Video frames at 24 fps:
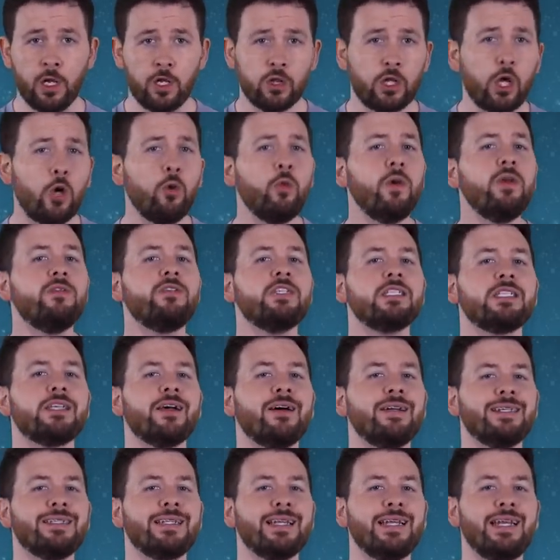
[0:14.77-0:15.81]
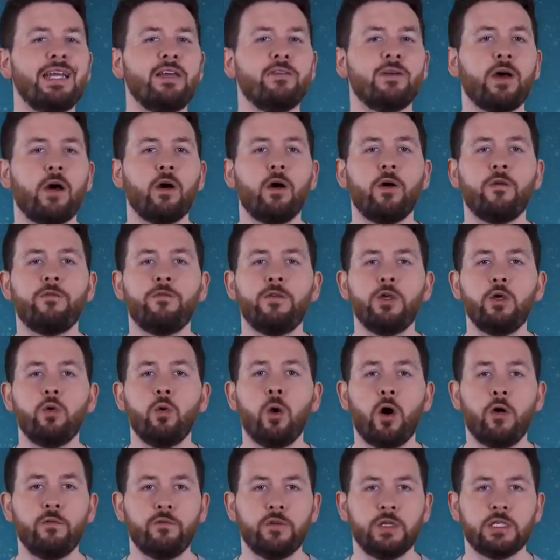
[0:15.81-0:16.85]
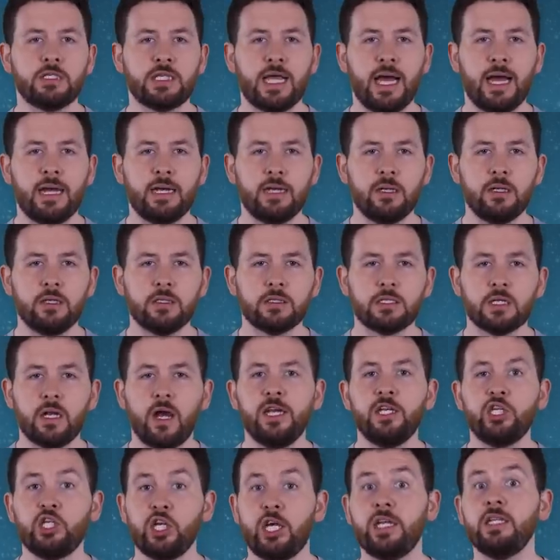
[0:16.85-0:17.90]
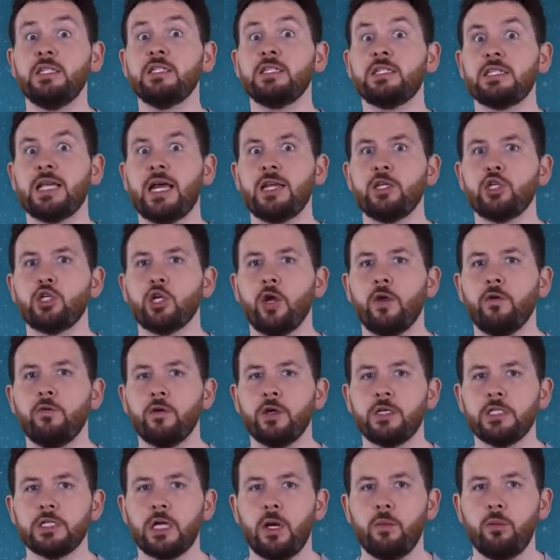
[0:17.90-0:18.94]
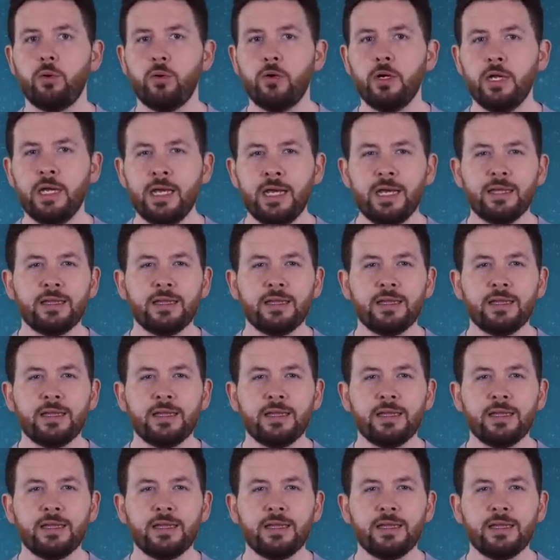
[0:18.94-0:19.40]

Though we've decided to leave out a few obvious candidates, like Jadon Sancho for example,